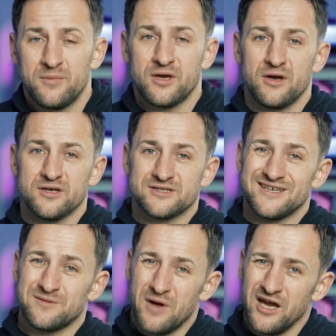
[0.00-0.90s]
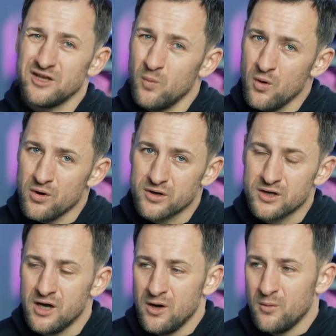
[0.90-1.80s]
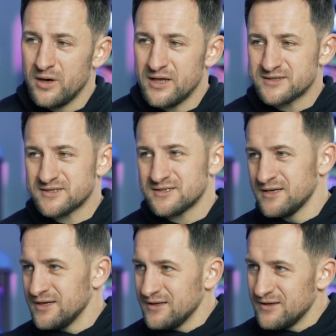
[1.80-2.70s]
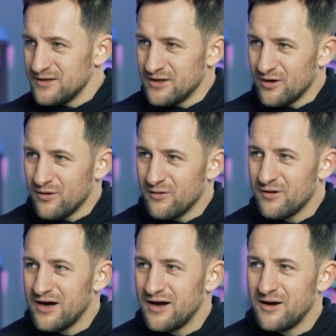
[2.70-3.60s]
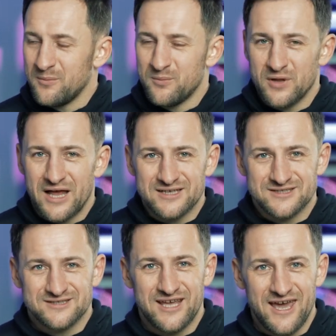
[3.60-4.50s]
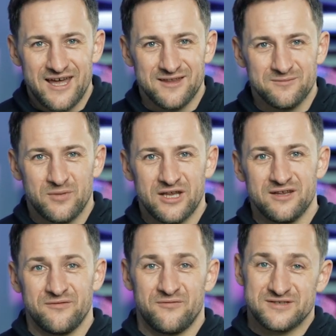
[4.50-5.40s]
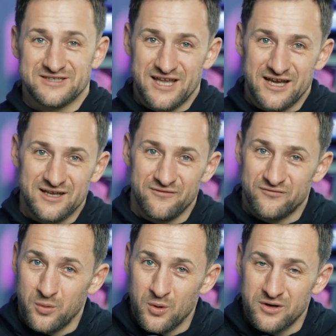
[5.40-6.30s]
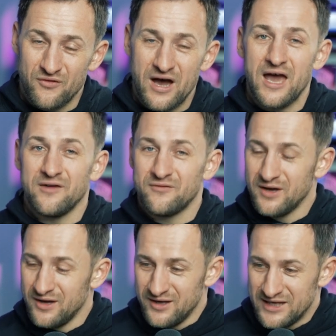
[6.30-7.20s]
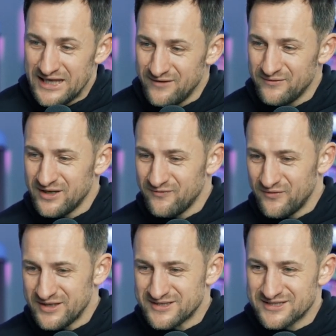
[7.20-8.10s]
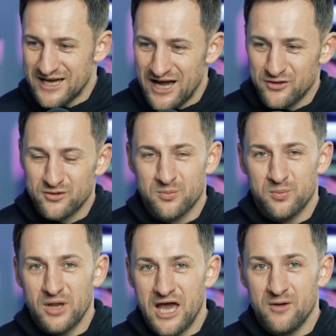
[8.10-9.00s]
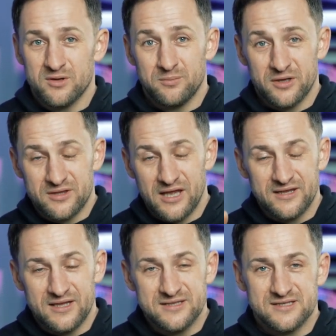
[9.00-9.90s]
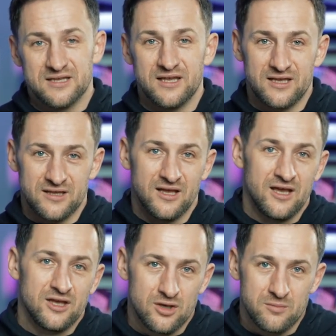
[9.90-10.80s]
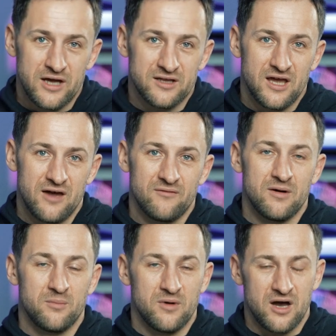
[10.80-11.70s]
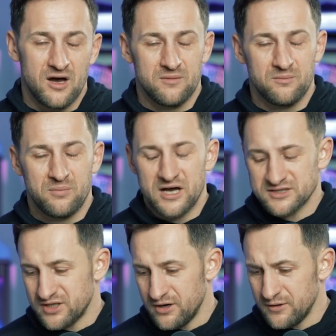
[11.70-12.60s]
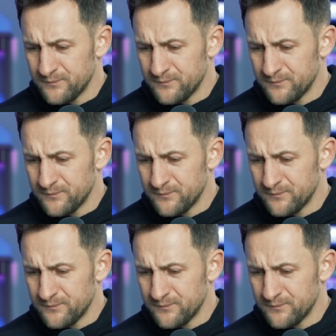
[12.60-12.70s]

because it might work when it's you know uh, plus 10, but if it's negative 25 even if it's under plywood but not insulated, you might have a, a bust there.